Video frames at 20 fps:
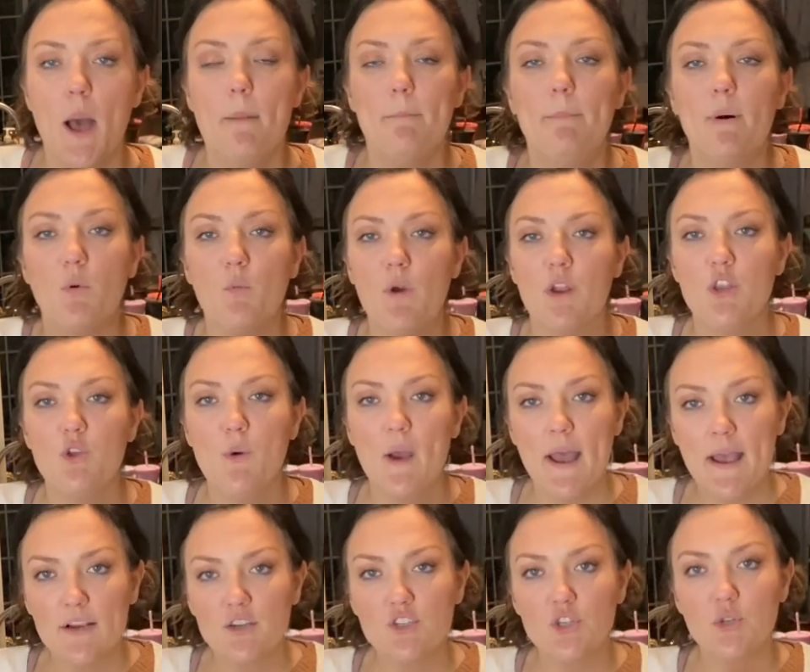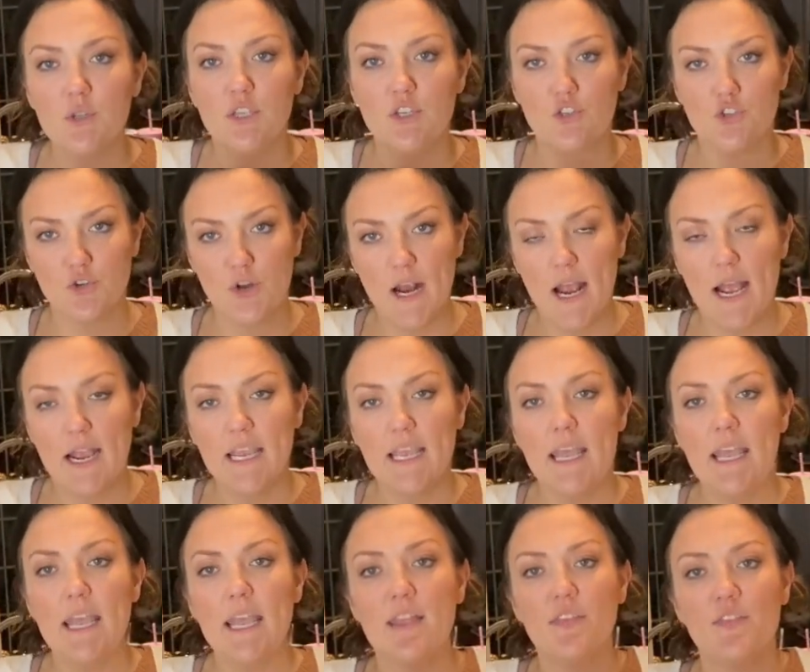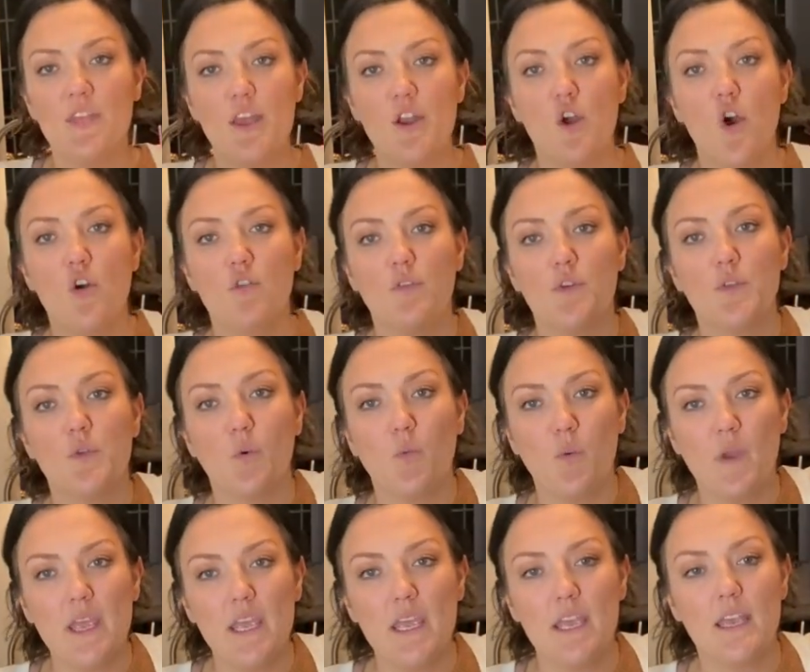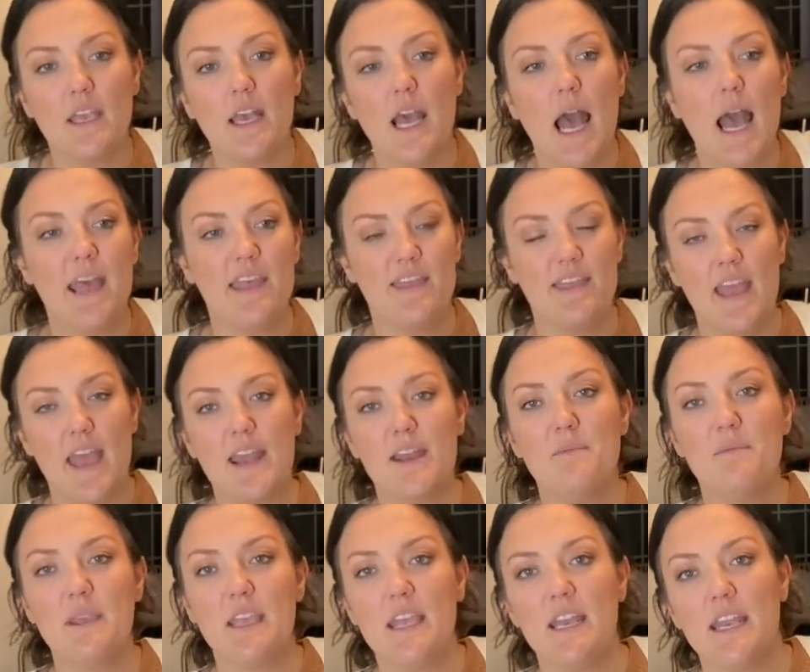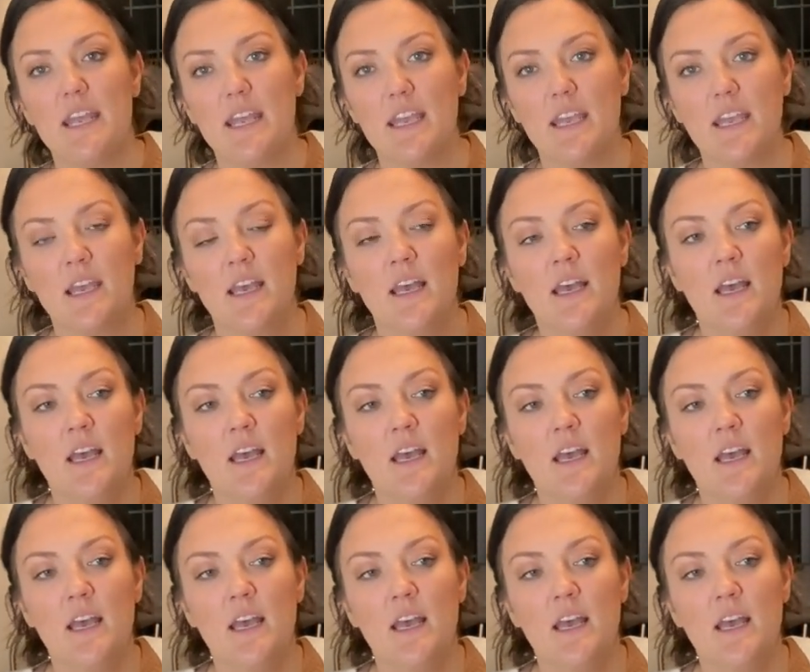But when you actually track it, then over the week, I then am eating,